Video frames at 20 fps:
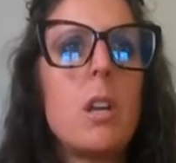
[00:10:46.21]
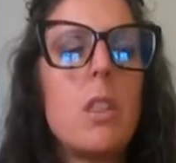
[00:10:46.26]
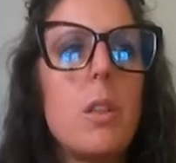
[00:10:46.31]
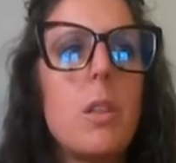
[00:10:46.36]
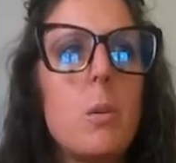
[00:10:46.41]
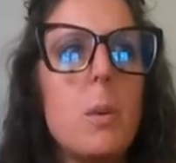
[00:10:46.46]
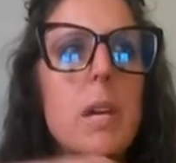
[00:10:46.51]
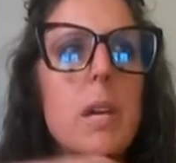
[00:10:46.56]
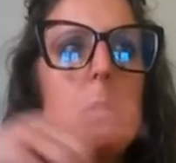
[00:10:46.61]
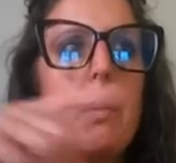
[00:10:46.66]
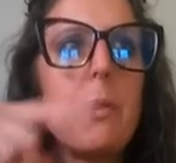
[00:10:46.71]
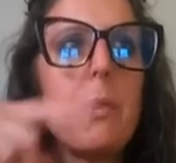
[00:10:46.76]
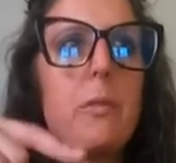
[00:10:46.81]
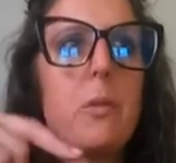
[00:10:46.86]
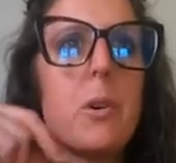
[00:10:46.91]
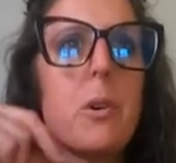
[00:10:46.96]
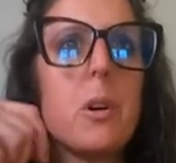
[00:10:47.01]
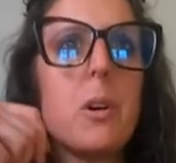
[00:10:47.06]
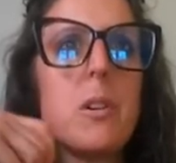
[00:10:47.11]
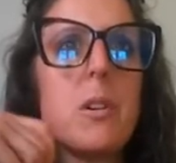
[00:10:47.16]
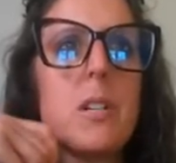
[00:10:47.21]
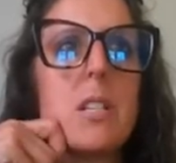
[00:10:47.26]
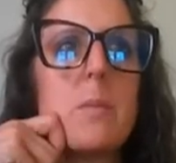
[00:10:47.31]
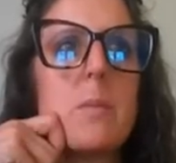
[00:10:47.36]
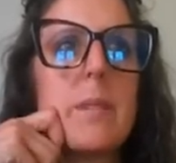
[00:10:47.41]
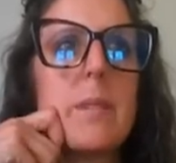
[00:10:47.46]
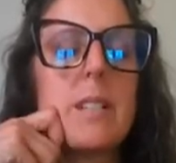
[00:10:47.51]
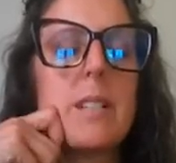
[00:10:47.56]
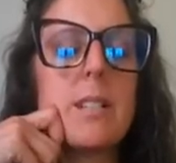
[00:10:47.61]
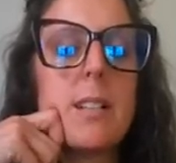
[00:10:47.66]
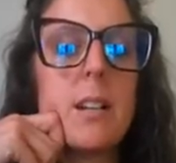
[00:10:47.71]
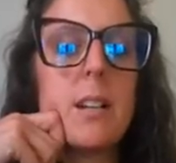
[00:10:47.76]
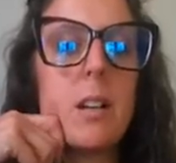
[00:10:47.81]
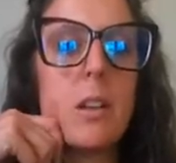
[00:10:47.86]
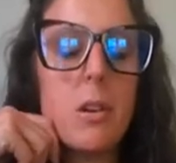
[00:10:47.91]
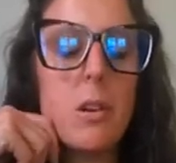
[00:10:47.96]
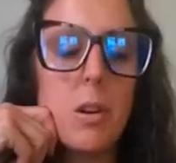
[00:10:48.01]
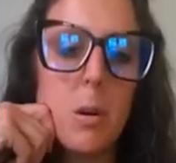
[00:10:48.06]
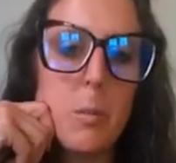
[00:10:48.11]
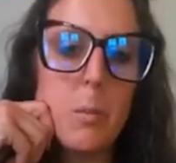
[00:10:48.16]
the week before Christmas,
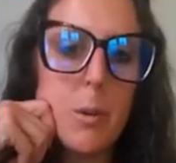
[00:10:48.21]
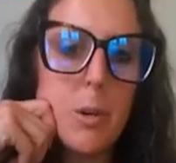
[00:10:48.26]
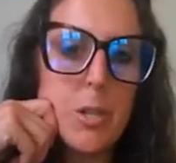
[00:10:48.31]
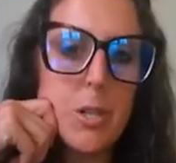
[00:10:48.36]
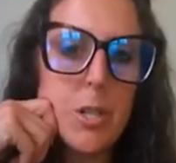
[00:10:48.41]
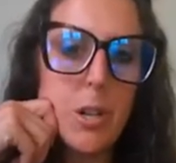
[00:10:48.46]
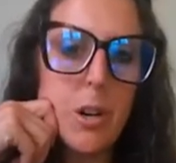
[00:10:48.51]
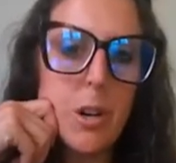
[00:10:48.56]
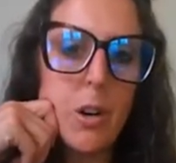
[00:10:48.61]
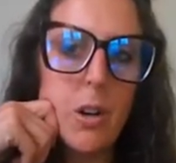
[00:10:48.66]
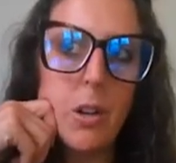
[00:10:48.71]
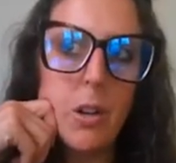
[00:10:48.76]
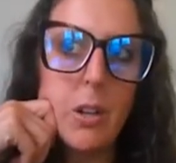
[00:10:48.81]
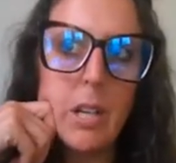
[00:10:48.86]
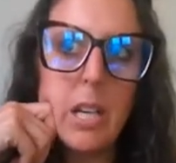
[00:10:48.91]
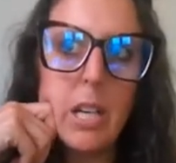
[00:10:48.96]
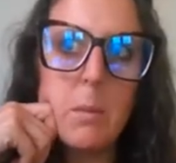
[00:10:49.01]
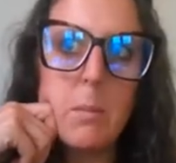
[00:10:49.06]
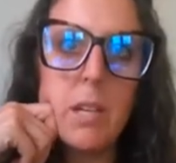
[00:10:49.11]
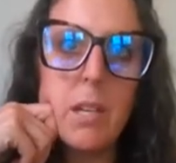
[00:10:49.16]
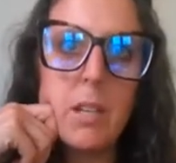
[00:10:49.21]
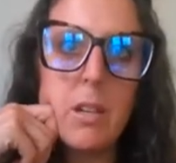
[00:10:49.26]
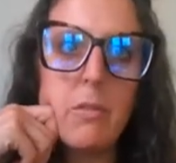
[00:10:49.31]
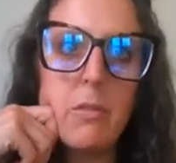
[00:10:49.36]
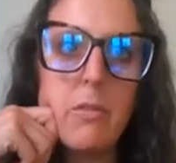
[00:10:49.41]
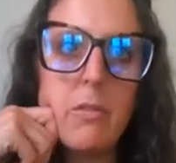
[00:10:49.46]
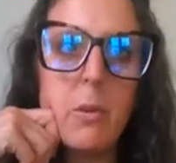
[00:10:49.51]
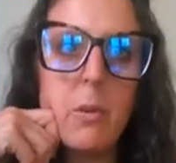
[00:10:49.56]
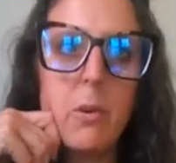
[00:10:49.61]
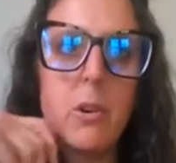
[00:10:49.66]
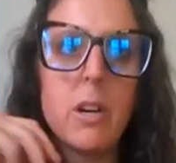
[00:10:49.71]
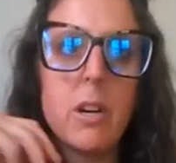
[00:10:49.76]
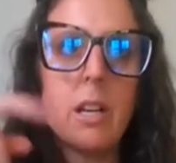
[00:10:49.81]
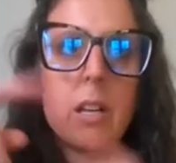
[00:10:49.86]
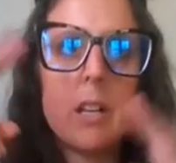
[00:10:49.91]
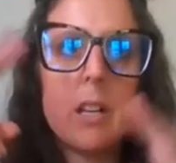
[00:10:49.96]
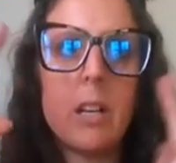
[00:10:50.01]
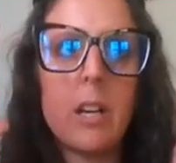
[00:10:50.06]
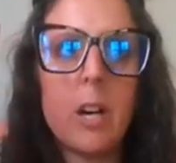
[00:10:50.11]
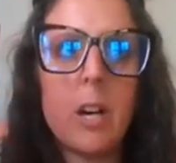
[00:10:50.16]
another emergent call came in for
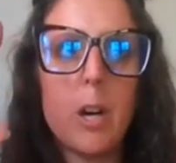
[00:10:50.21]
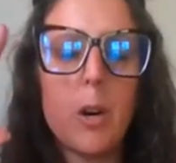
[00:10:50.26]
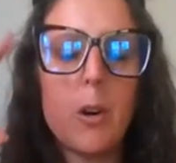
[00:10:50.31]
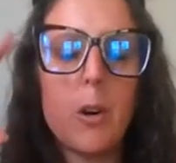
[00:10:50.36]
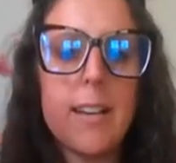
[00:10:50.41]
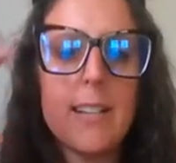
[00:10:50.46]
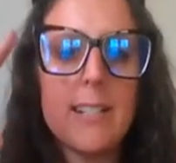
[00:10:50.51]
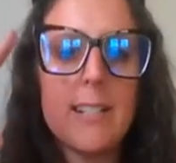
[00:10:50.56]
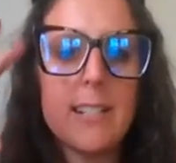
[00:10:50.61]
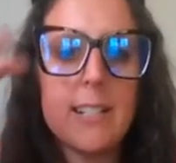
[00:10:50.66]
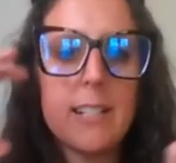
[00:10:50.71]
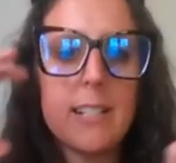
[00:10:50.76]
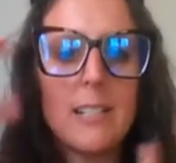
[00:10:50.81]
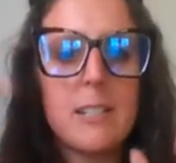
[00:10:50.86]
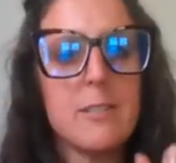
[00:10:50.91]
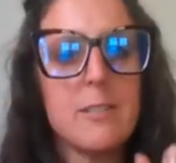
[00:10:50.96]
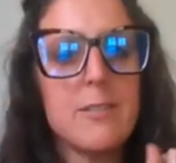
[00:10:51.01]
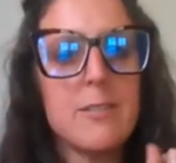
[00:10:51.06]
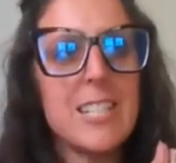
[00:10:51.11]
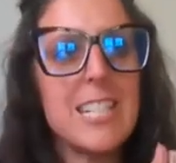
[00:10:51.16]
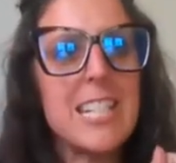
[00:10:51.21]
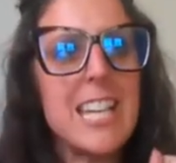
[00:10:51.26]
an aggressive